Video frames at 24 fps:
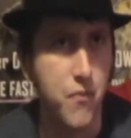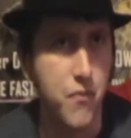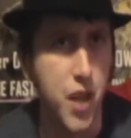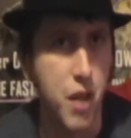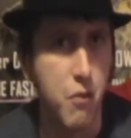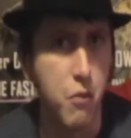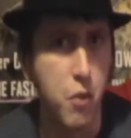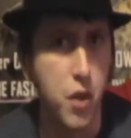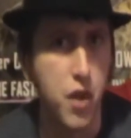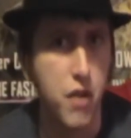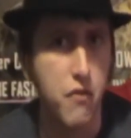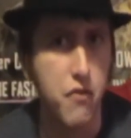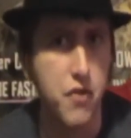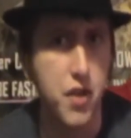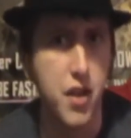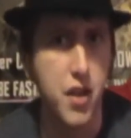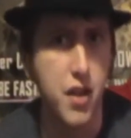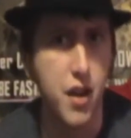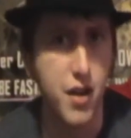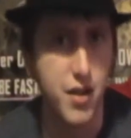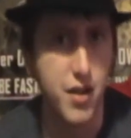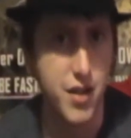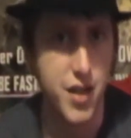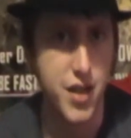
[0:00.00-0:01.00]
one of the
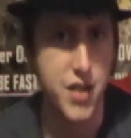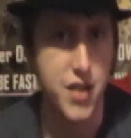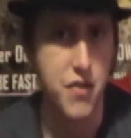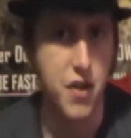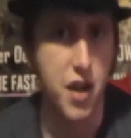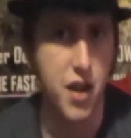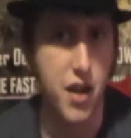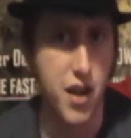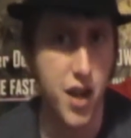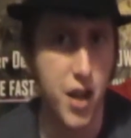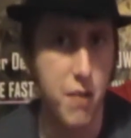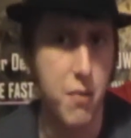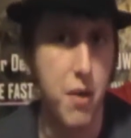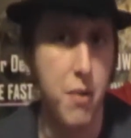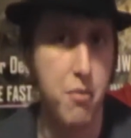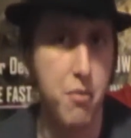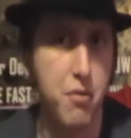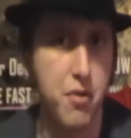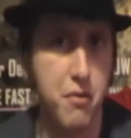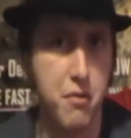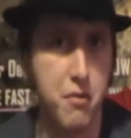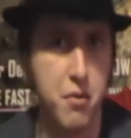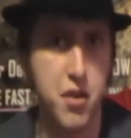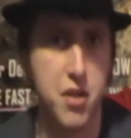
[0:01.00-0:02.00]
ideas that I came up
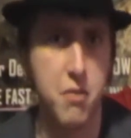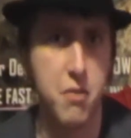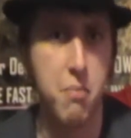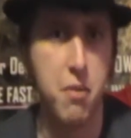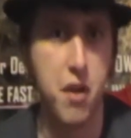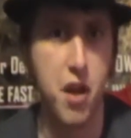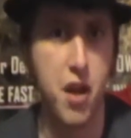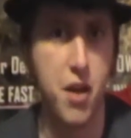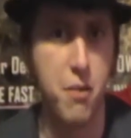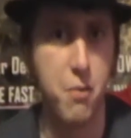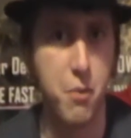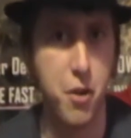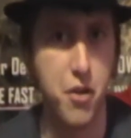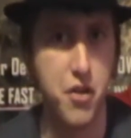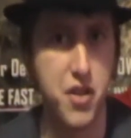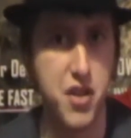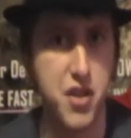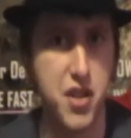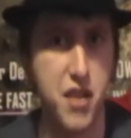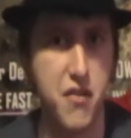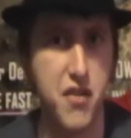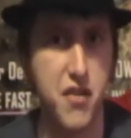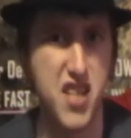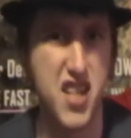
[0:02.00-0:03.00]
with was a blight
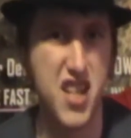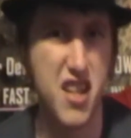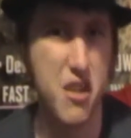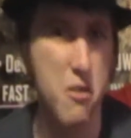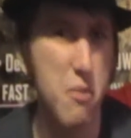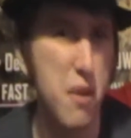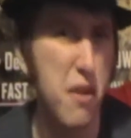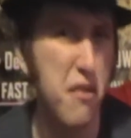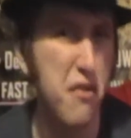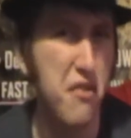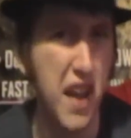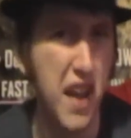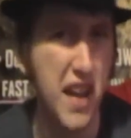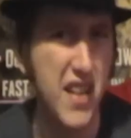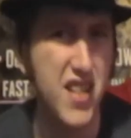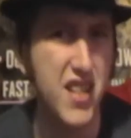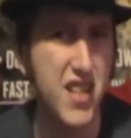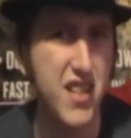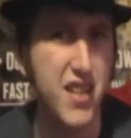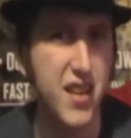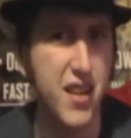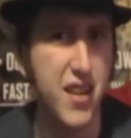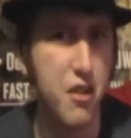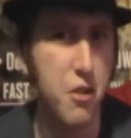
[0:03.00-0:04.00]
monster that's a little bit fatter
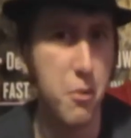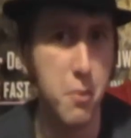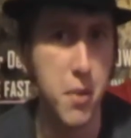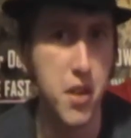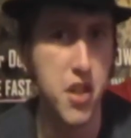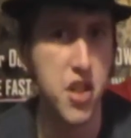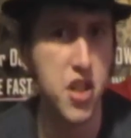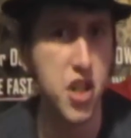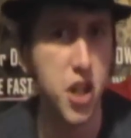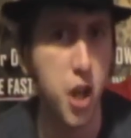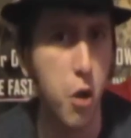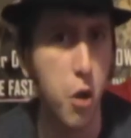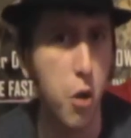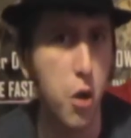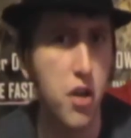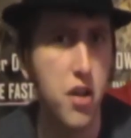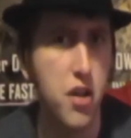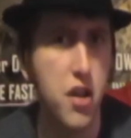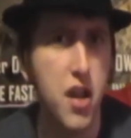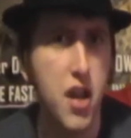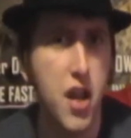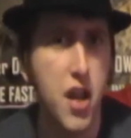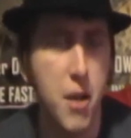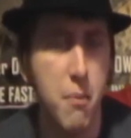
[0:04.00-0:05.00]
and a little bit slower,
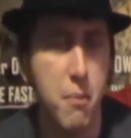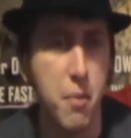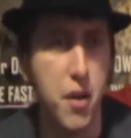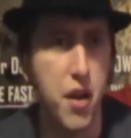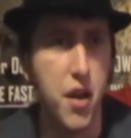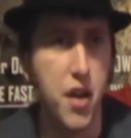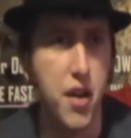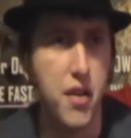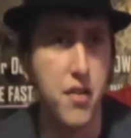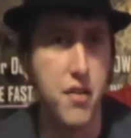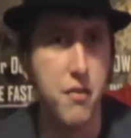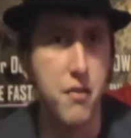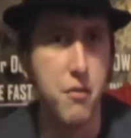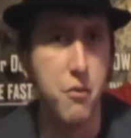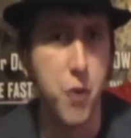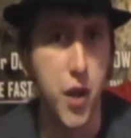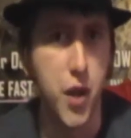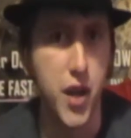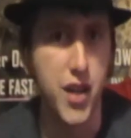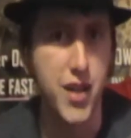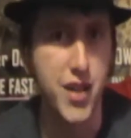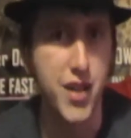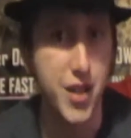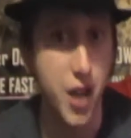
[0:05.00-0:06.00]
but
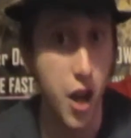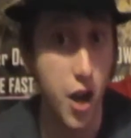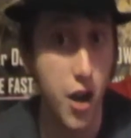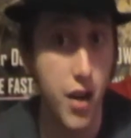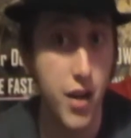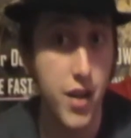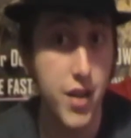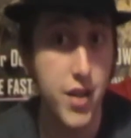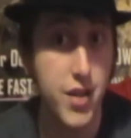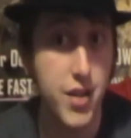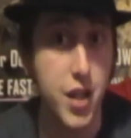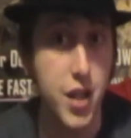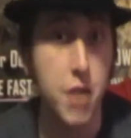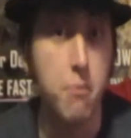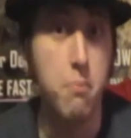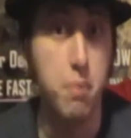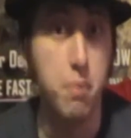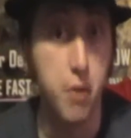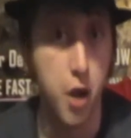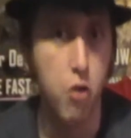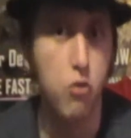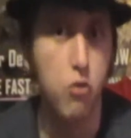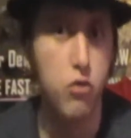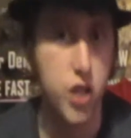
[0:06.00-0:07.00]
when it dies it
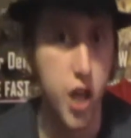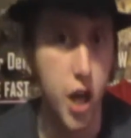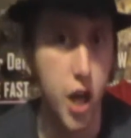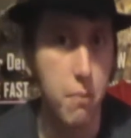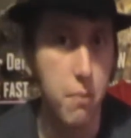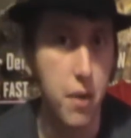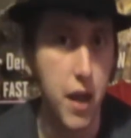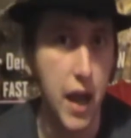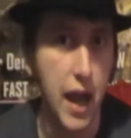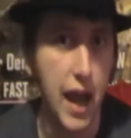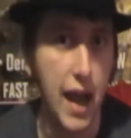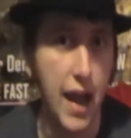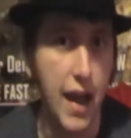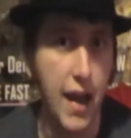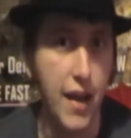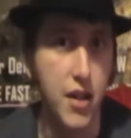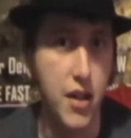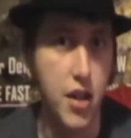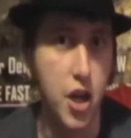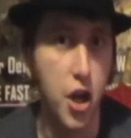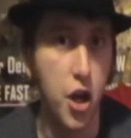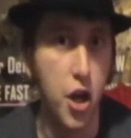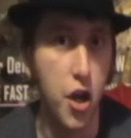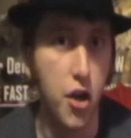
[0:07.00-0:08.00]
blows up and
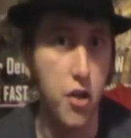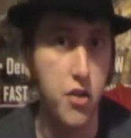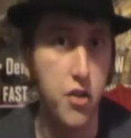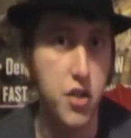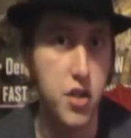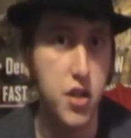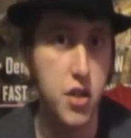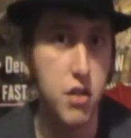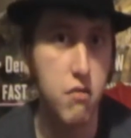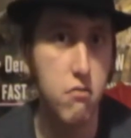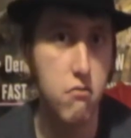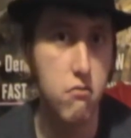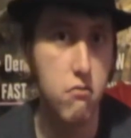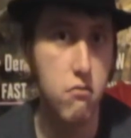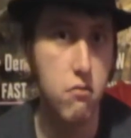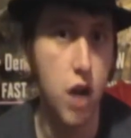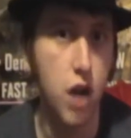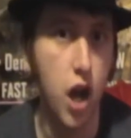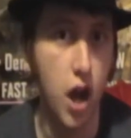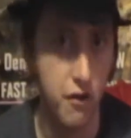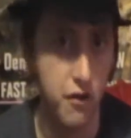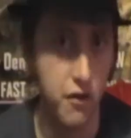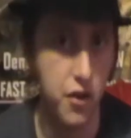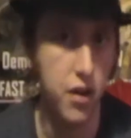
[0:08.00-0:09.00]
hurts
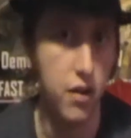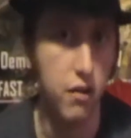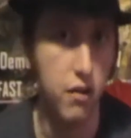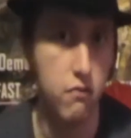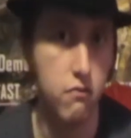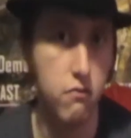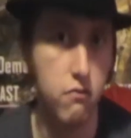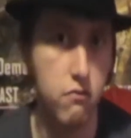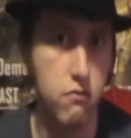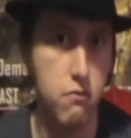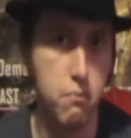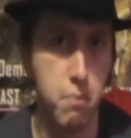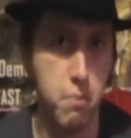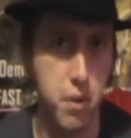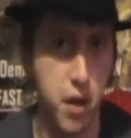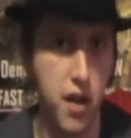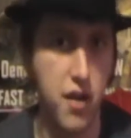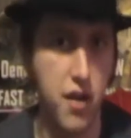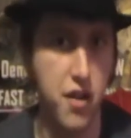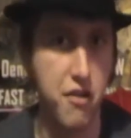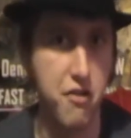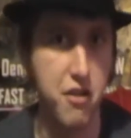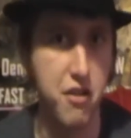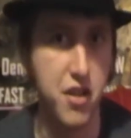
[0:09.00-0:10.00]
other
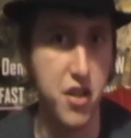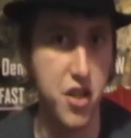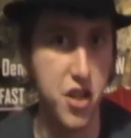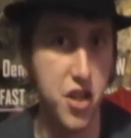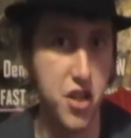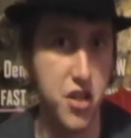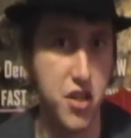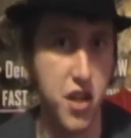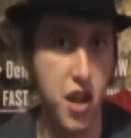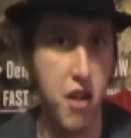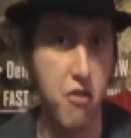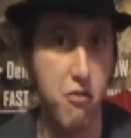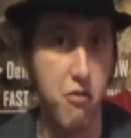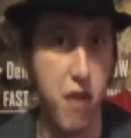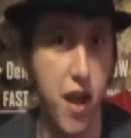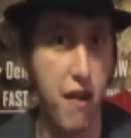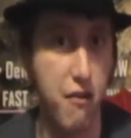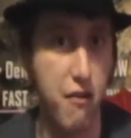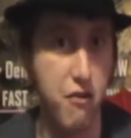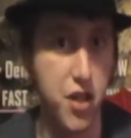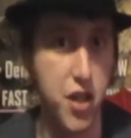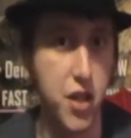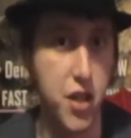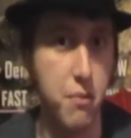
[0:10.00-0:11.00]
blight creatures
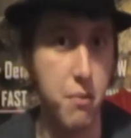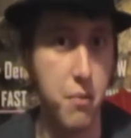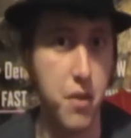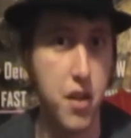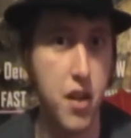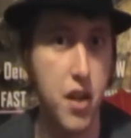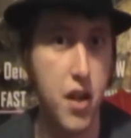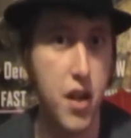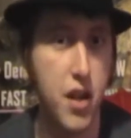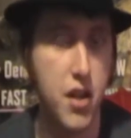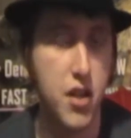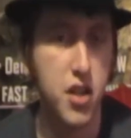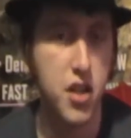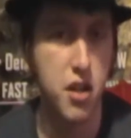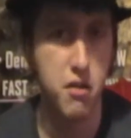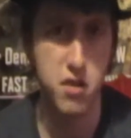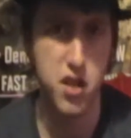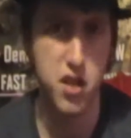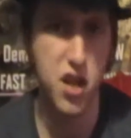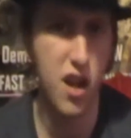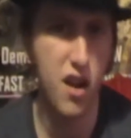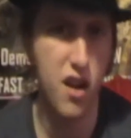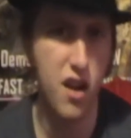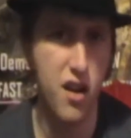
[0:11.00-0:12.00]
around him. So it's
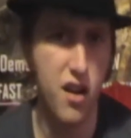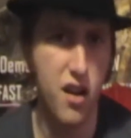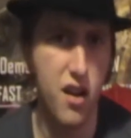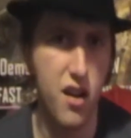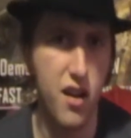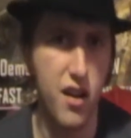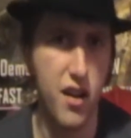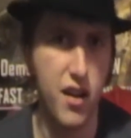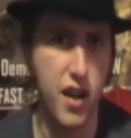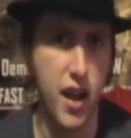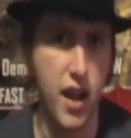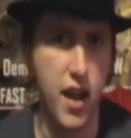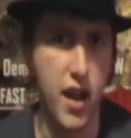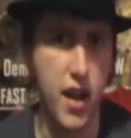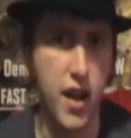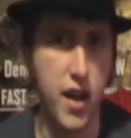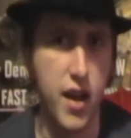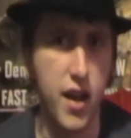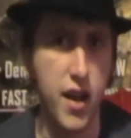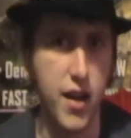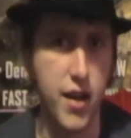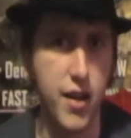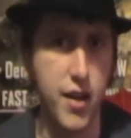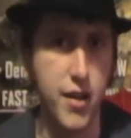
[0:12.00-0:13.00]
kind of like
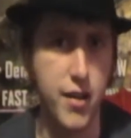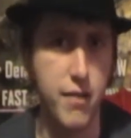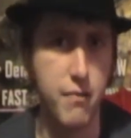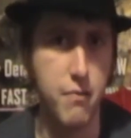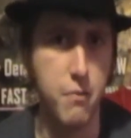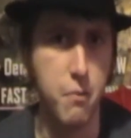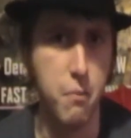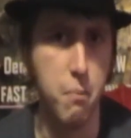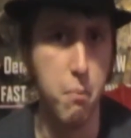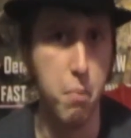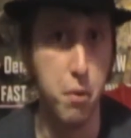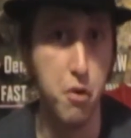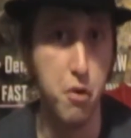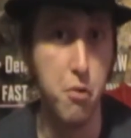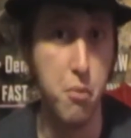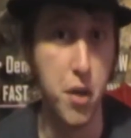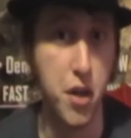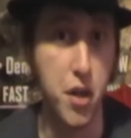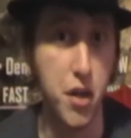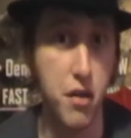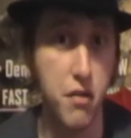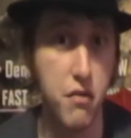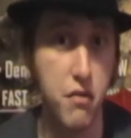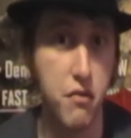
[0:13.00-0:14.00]
a
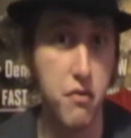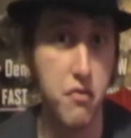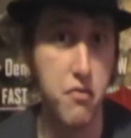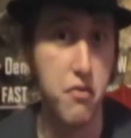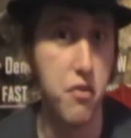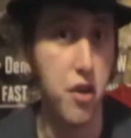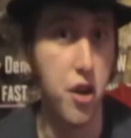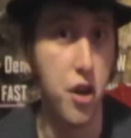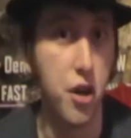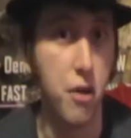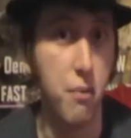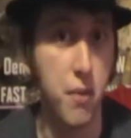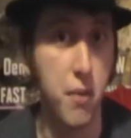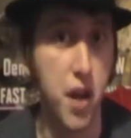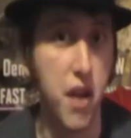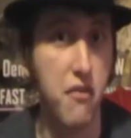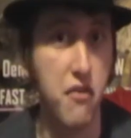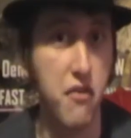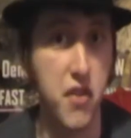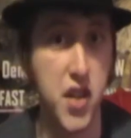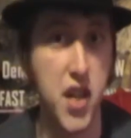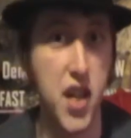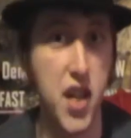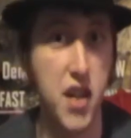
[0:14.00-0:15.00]
Boomer from Left
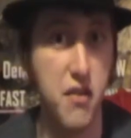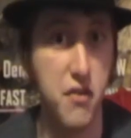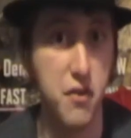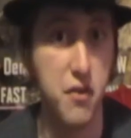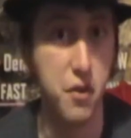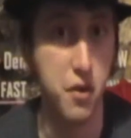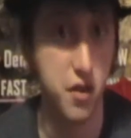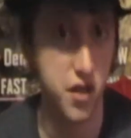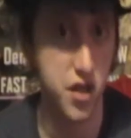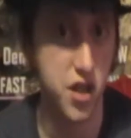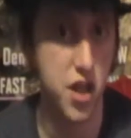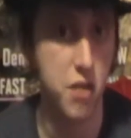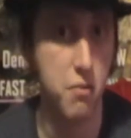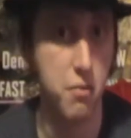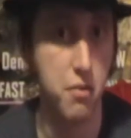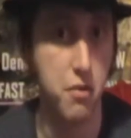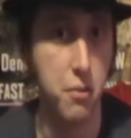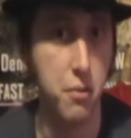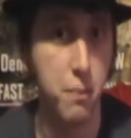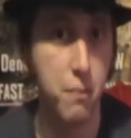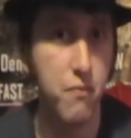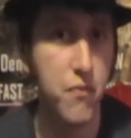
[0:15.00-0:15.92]
4 Dead, for example,